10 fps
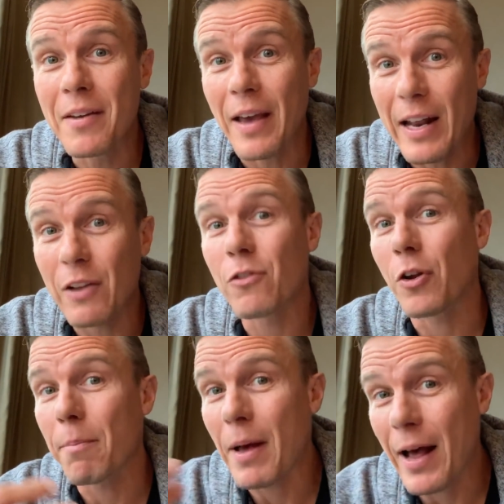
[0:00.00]
and it's not
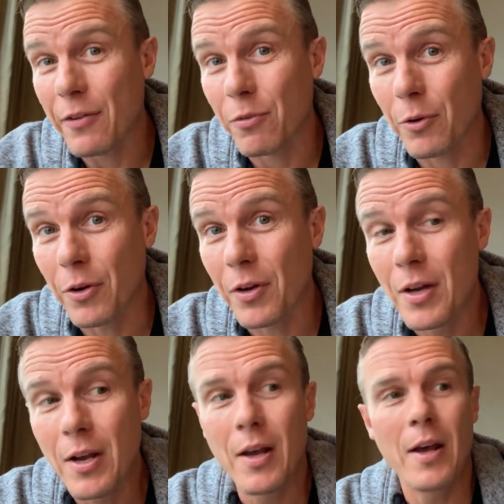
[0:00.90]
a password.
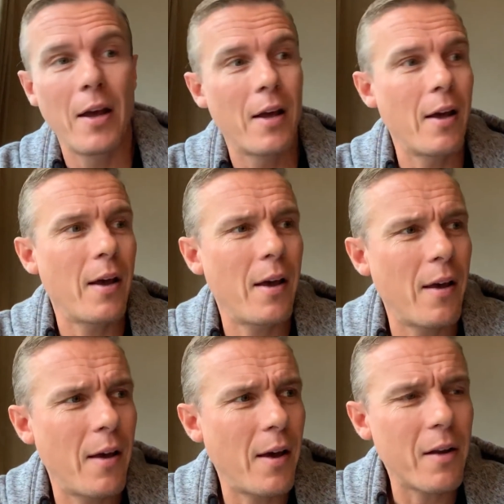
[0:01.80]

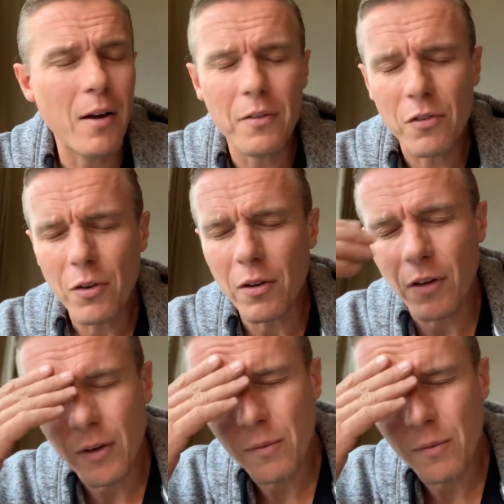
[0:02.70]
And I sort of,